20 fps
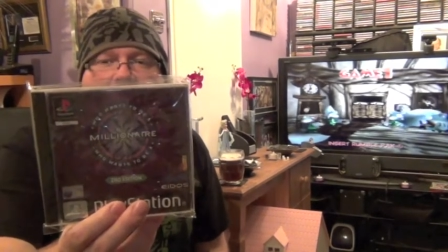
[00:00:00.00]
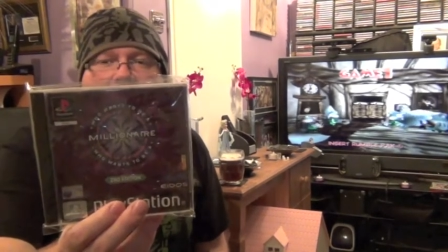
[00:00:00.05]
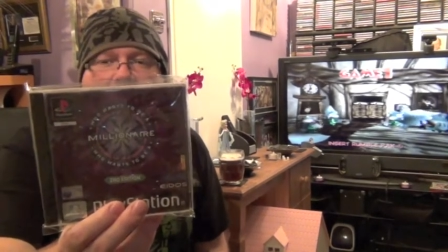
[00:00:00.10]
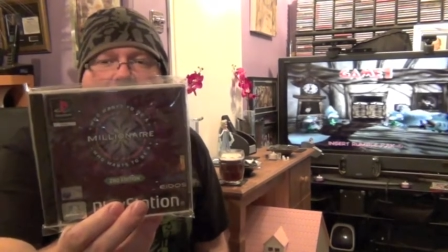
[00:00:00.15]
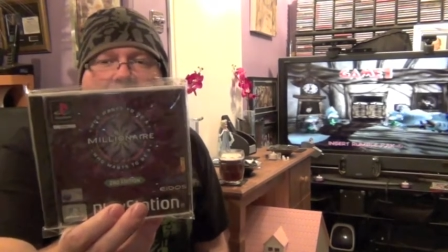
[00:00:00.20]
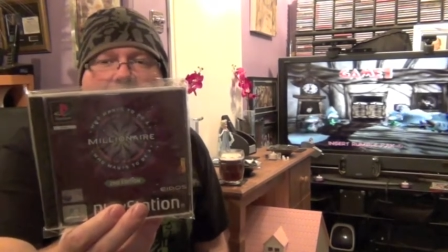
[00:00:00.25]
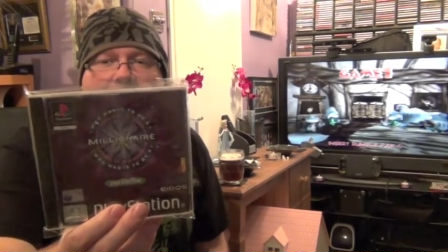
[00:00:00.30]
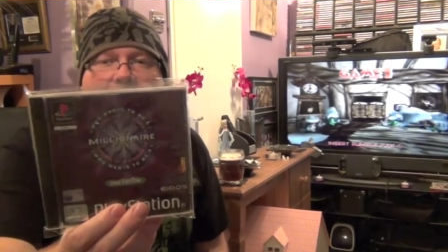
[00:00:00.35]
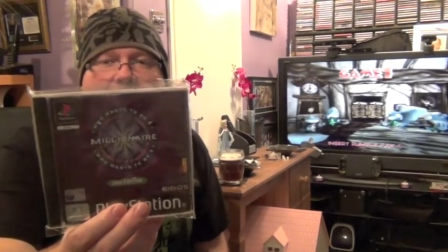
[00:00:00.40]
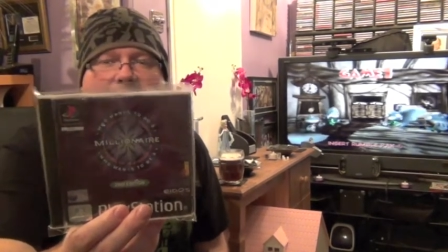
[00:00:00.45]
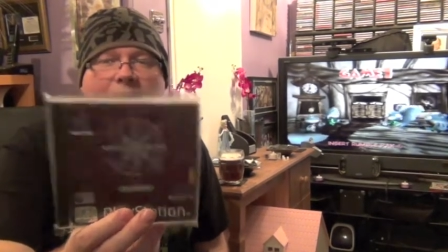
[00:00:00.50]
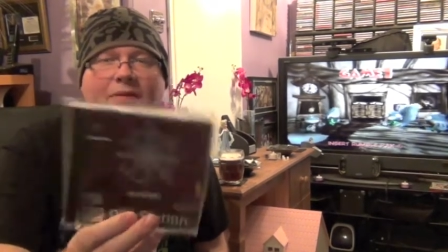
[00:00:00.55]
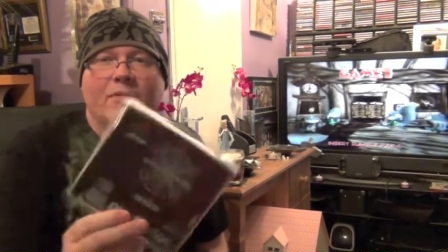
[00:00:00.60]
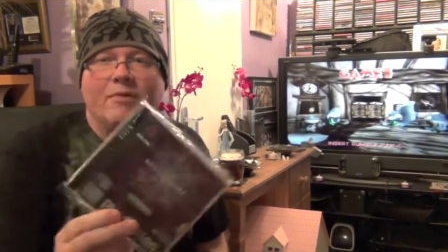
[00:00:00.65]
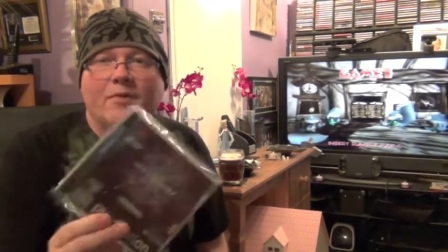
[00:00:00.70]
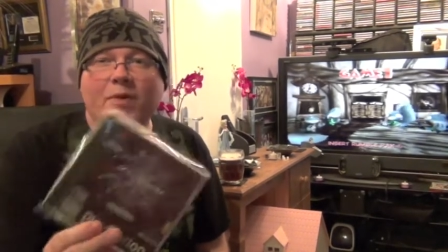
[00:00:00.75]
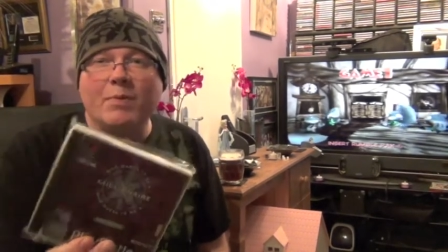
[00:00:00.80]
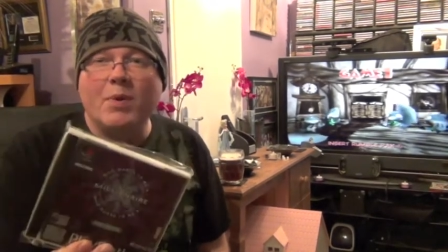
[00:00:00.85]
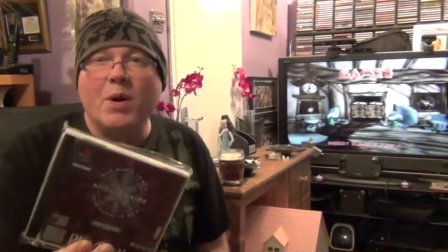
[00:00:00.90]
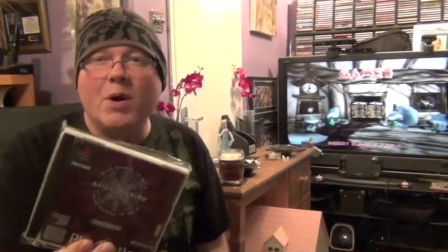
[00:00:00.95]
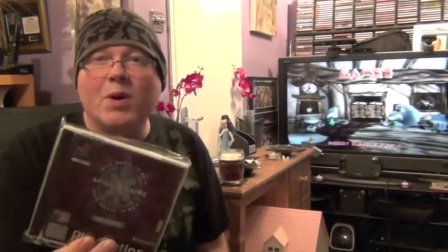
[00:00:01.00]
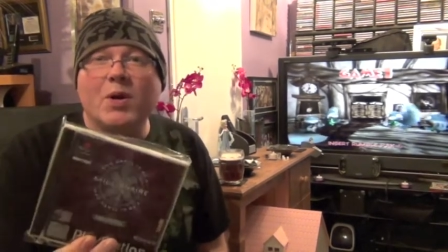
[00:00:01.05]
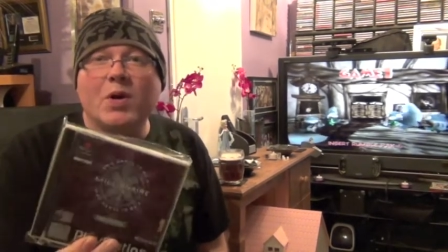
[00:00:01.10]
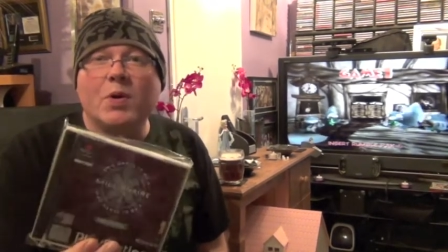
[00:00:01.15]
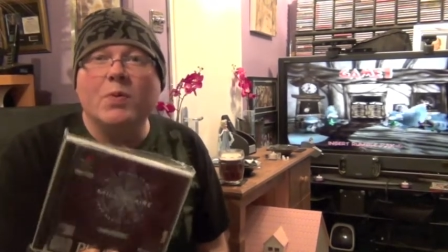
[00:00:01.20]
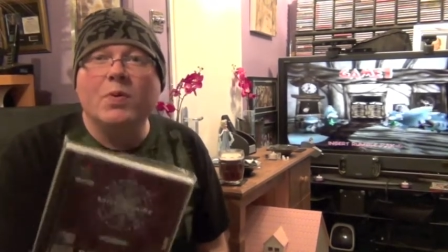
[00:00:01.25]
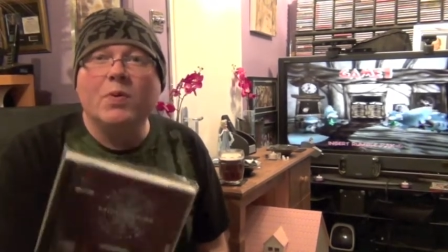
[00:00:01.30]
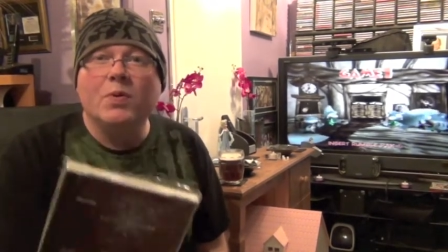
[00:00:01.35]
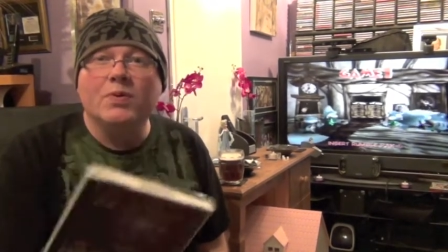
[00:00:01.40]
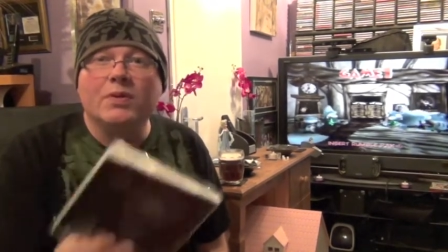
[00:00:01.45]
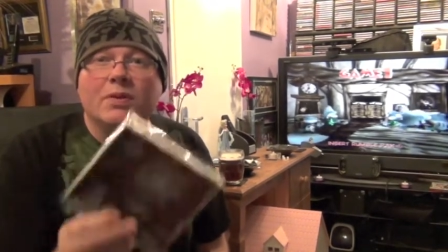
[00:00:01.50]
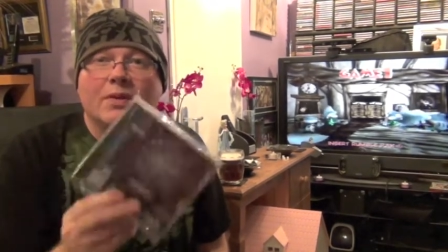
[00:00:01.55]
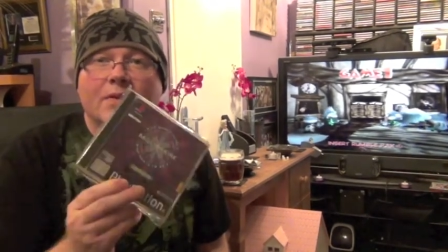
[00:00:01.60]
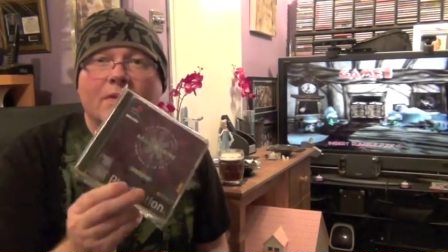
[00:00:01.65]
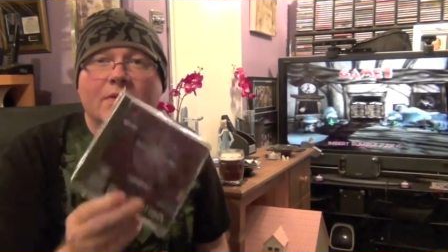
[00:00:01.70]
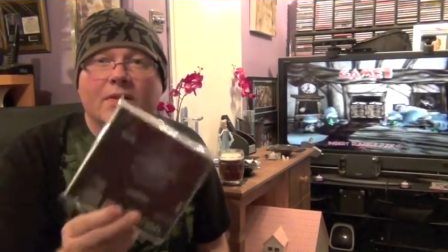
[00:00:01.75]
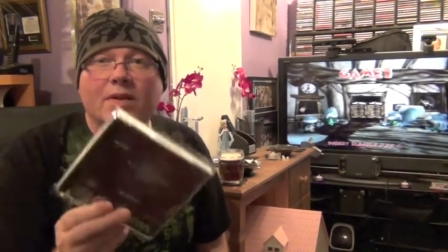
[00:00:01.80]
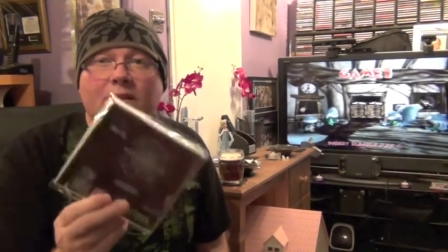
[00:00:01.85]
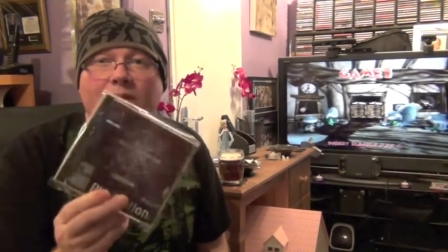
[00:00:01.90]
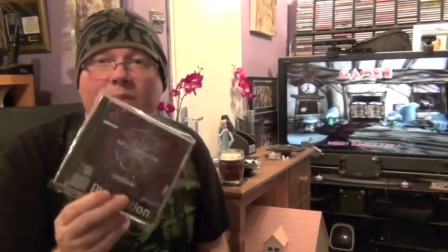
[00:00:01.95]
Nothing remarkable.
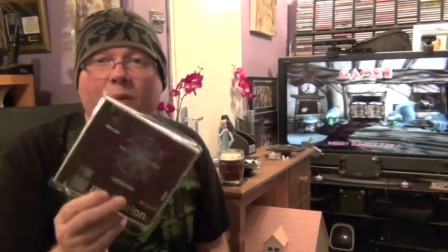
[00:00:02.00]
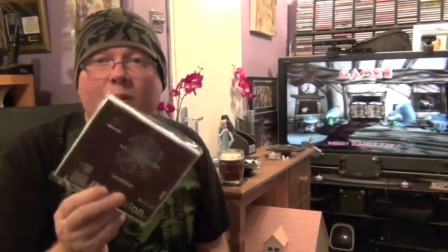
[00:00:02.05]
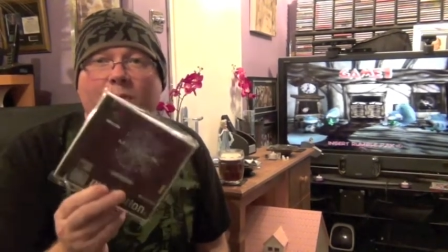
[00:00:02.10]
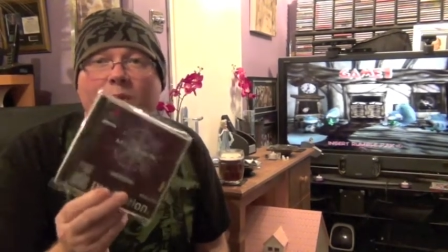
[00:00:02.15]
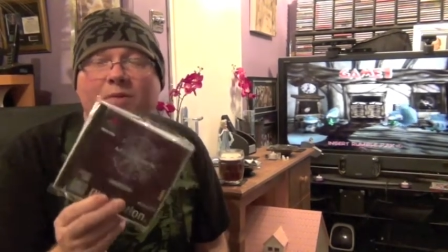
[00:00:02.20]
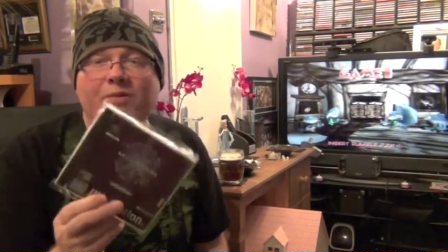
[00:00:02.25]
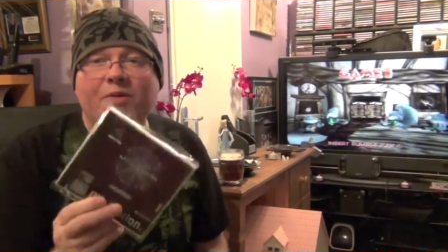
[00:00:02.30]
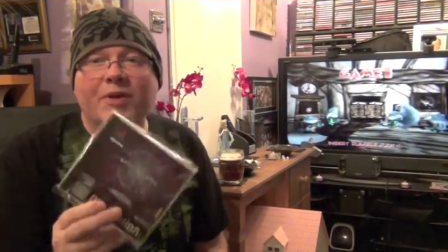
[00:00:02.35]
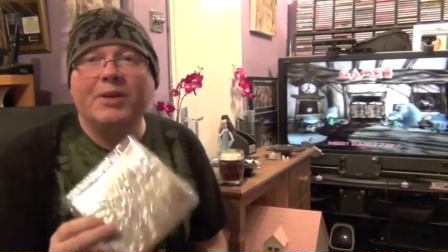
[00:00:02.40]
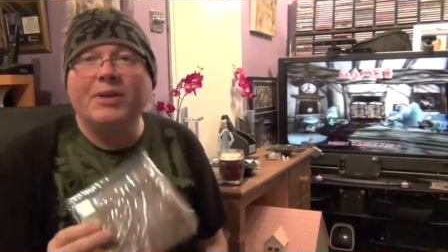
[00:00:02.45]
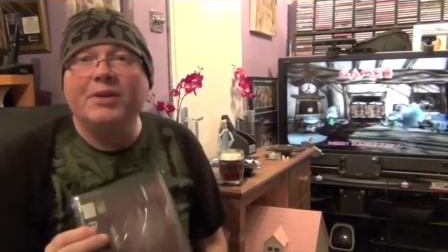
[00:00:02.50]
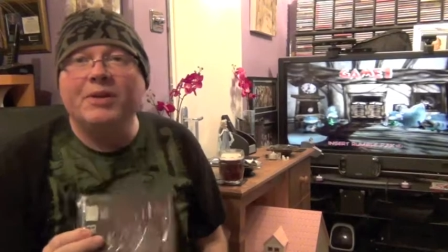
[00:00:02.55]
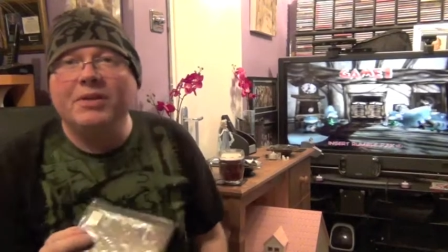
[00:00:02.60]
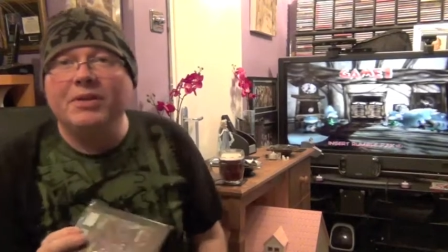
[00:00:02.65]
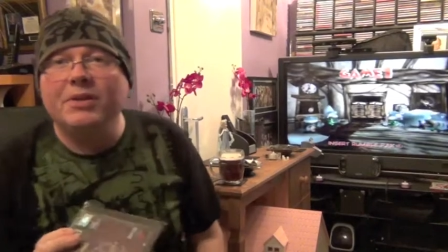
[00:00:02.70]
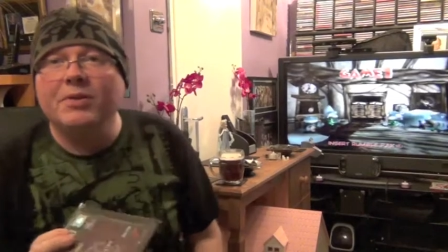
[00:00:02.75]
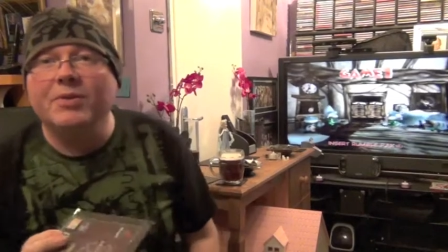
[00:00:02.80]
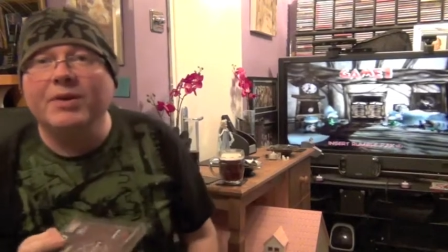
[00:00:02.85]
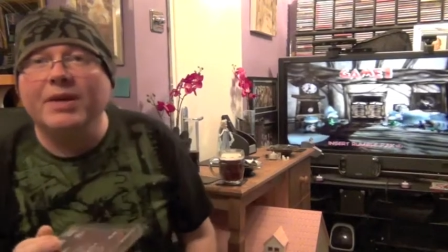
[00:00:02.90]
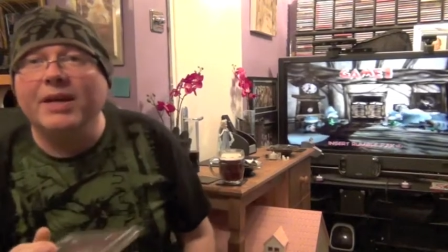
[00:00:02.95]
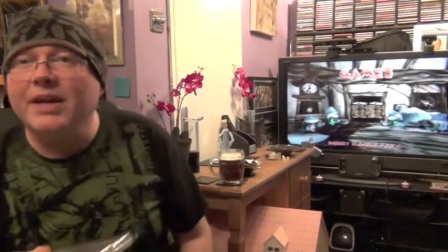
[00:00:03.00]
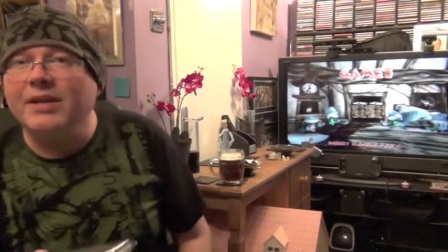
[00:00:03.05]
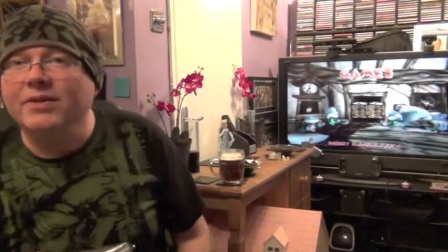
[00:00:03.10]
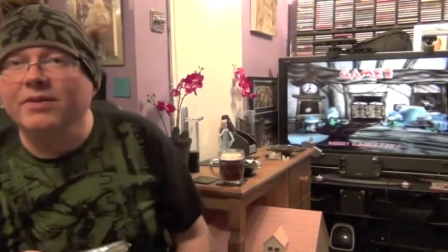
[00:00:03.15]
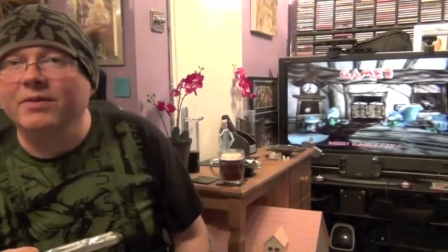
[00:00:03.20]
It's a popular thing in the UK.